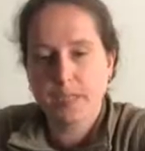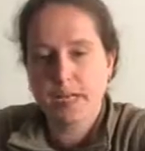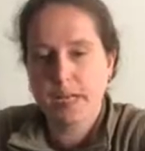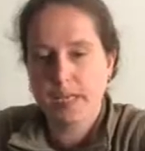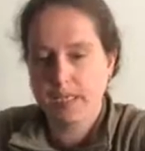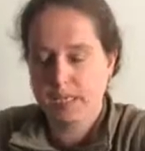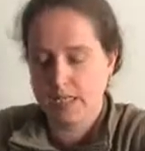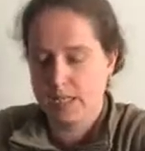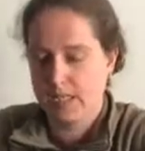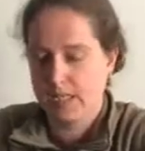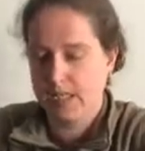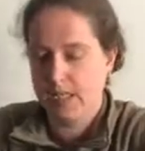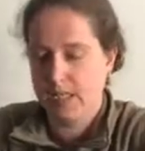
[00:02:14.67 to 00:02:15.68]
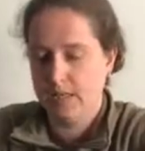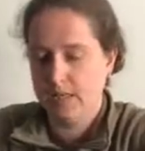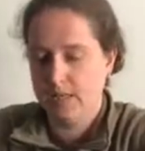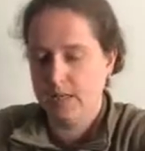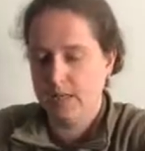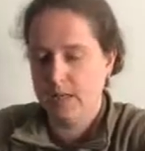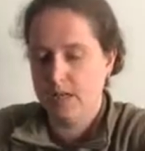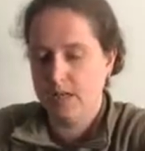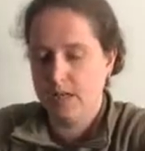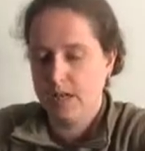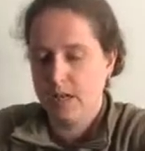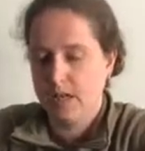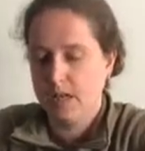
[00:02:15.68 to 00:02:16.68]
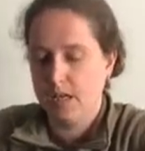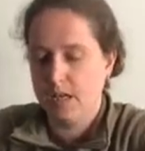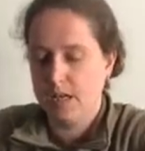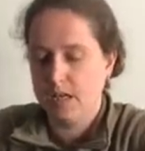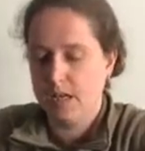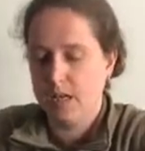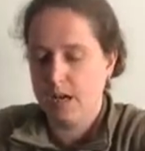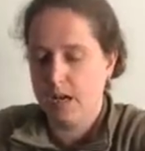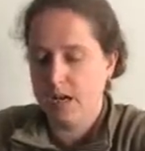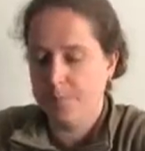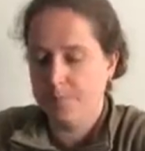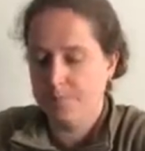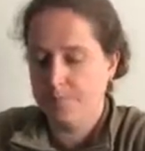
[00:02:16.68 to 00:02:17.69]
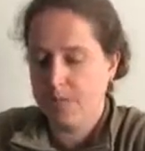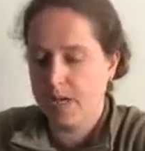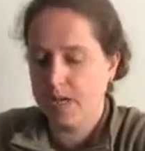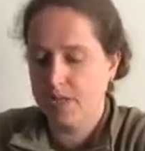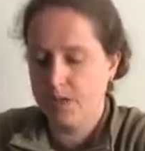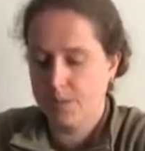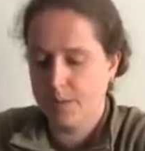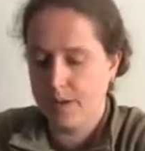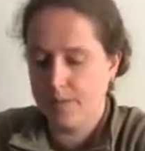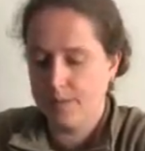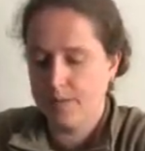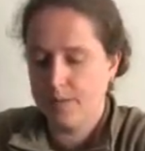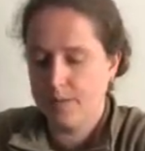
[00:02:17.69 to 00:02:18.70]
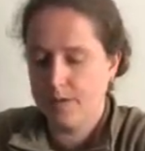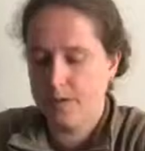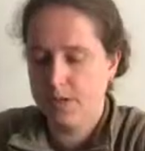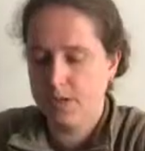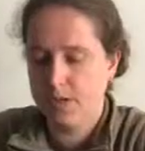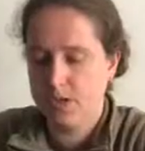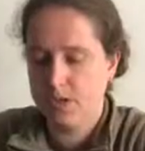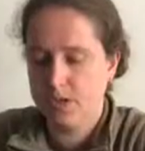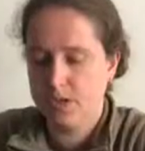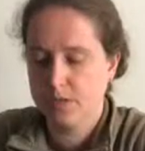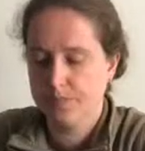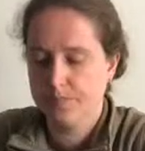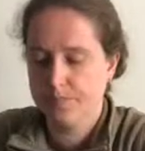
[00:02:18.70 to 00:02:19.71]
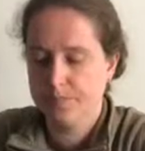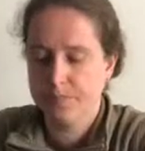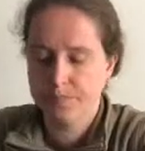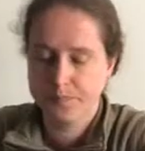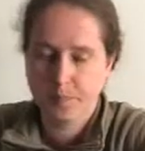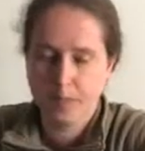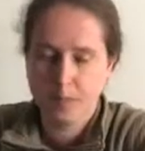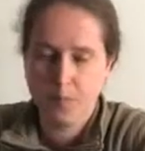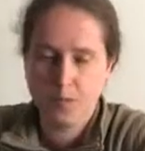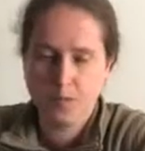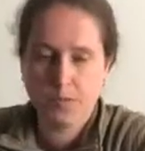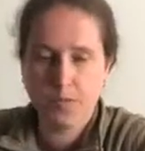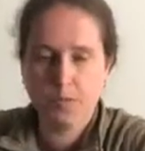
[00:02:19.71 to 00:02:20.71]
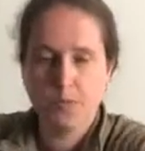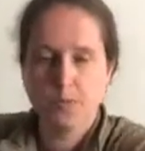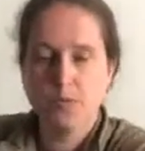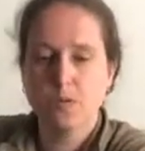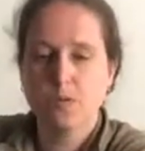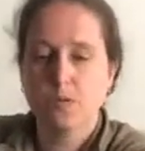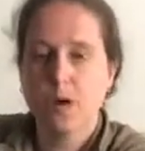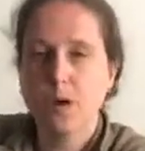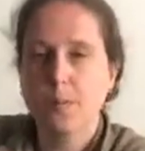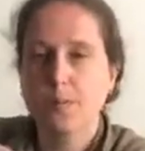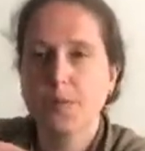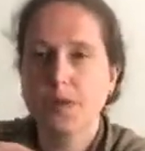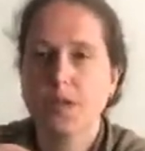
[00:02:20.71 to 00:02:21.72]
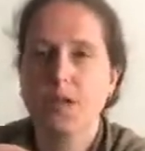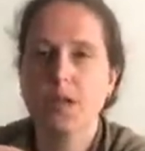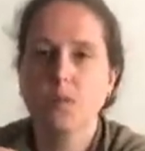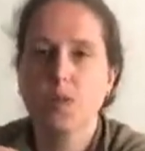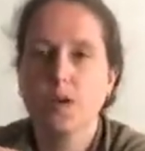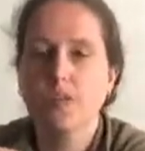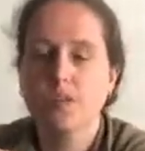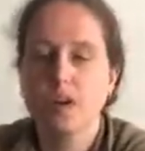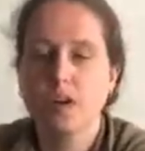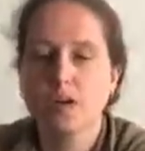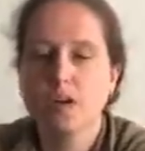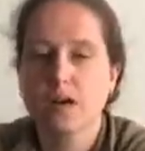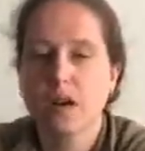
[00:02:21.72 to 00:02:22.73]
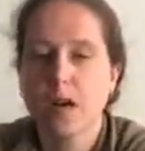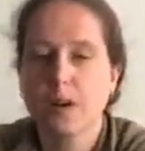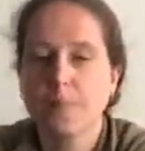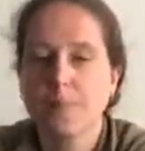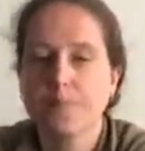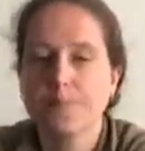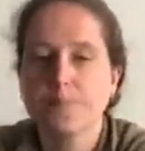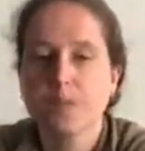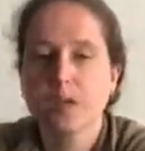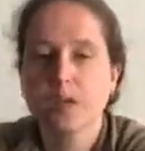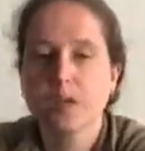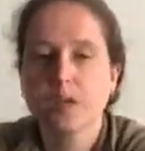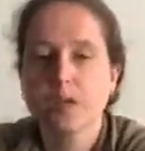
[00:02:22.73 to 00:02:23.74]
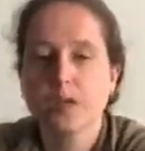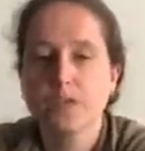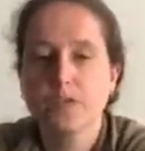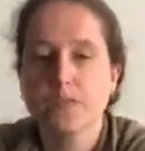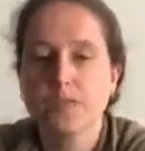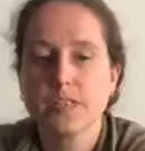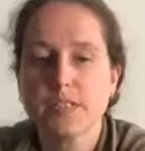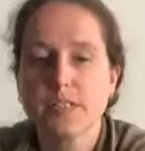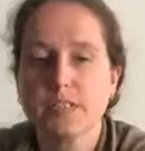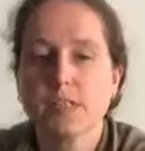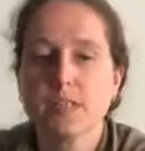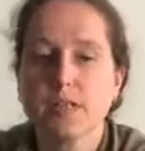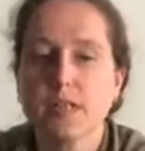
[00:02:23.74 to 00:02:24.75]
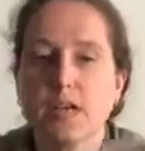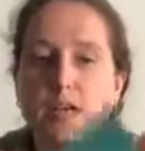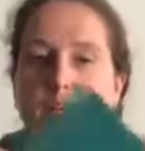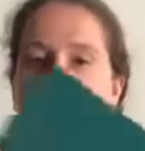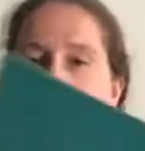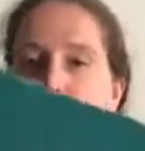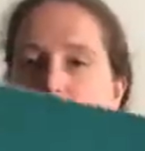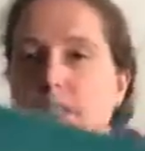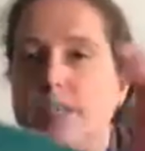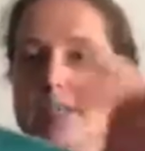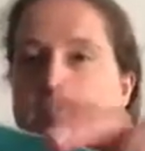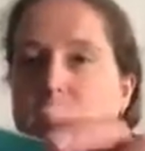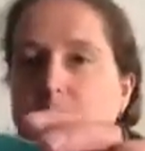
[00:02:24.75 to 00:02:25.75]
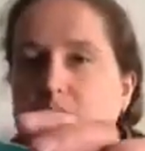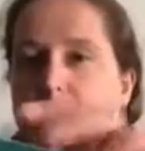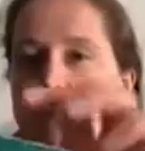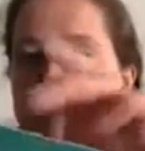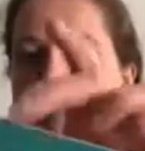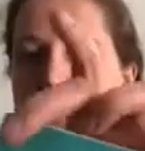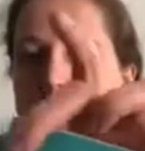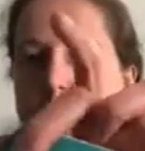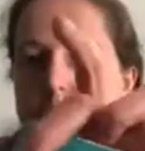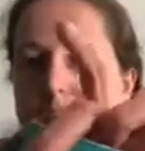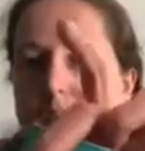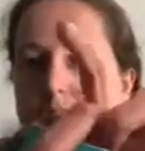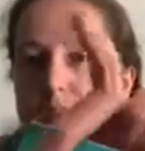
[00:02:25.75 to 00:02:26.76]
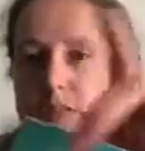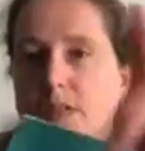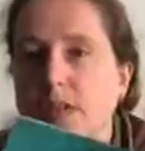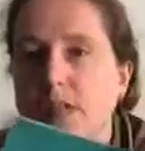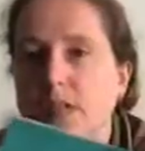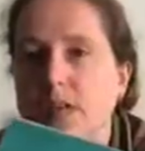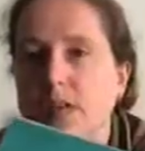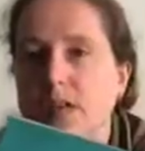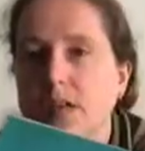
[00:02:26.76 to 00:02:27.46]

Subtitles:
technically, I guess you probably could put it on a shirt. Most people are putting it on one of our surfaces. As you can see they have the